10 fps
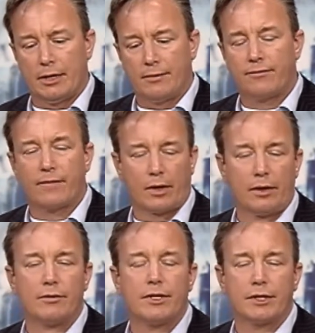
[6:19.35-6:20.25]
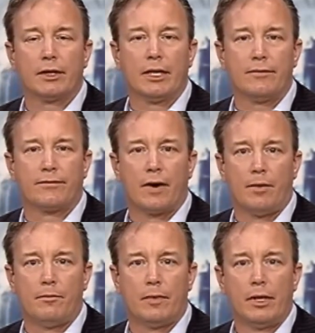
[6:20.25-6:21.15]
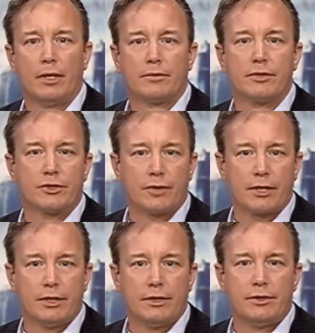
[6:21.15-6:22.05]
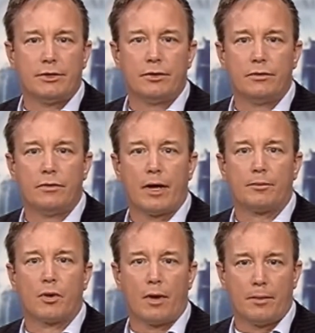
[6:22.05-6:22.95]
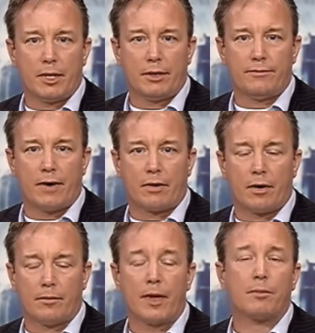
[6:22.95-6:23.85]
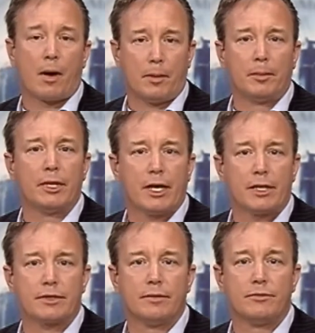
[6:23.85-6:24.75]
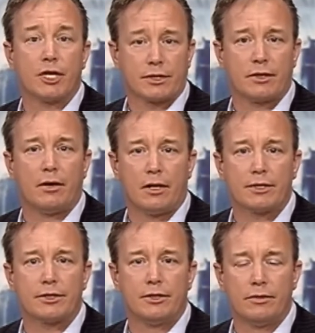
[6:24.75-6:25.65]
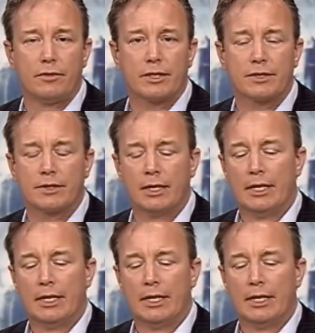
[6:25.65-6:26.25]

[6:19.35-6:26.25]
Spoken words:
fairly recently from restricted to a prohibited firearm, they probably have some just cause to do this.